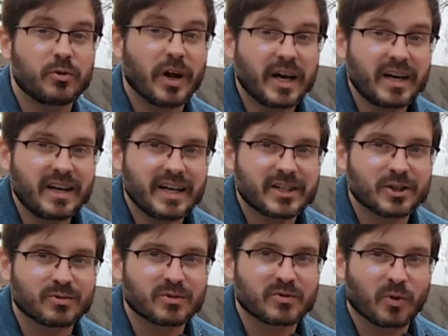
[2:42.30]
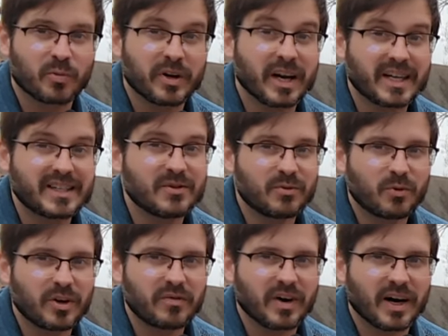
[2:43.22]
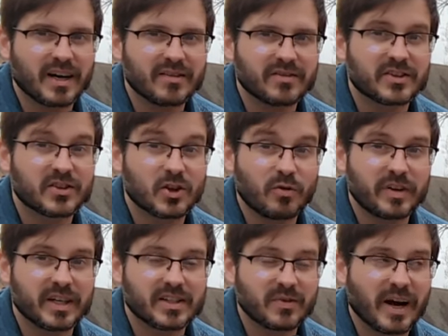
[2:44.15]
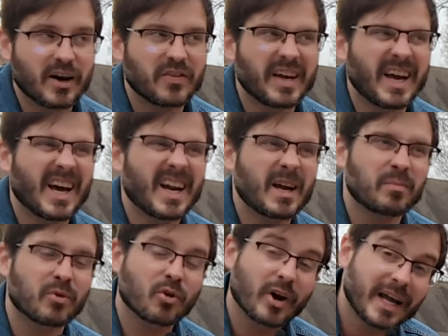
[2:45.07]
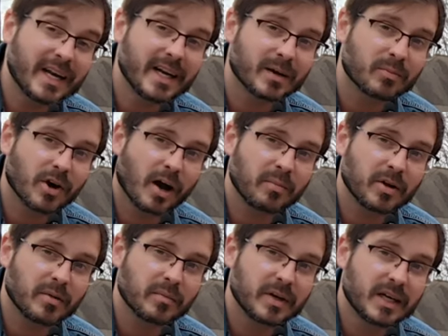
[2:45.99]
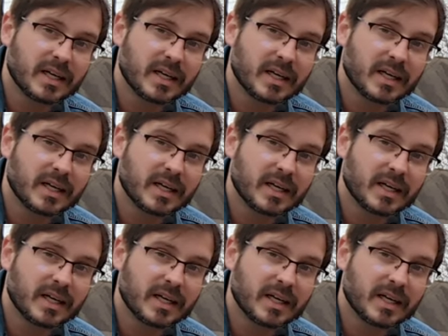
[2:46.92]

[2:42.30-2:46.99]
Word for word: the United Nations was formed in nineteen forty-five, the Soviets found they had a branding problem.